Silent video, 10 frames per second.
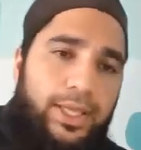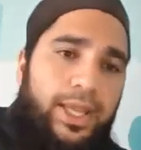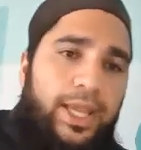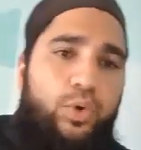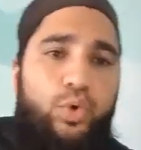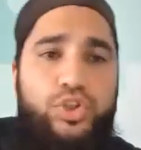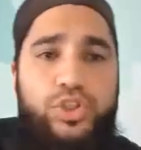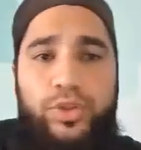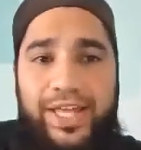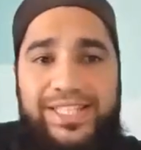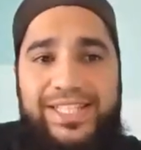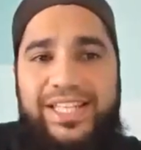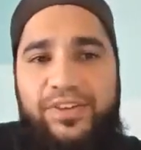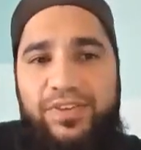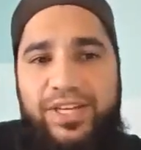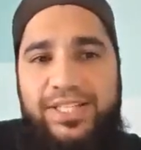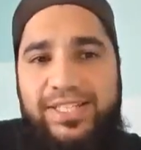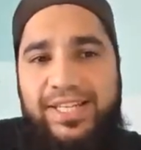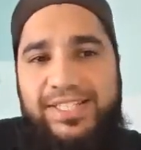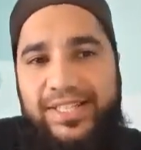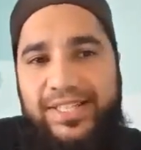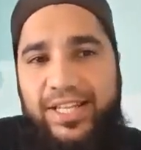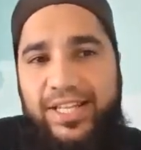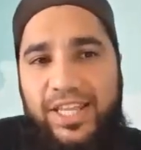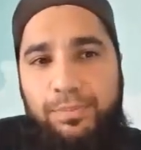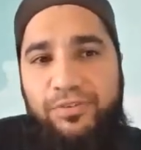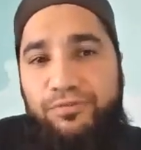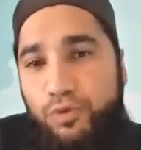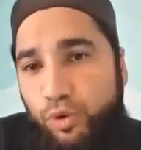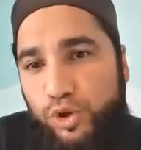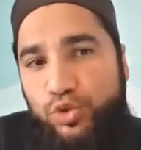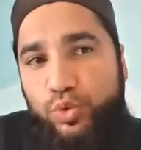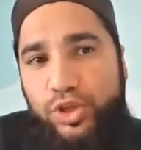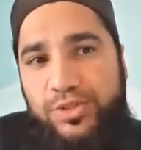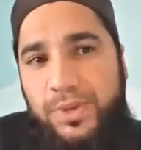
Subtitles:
And also that significance existed there before Rasulullah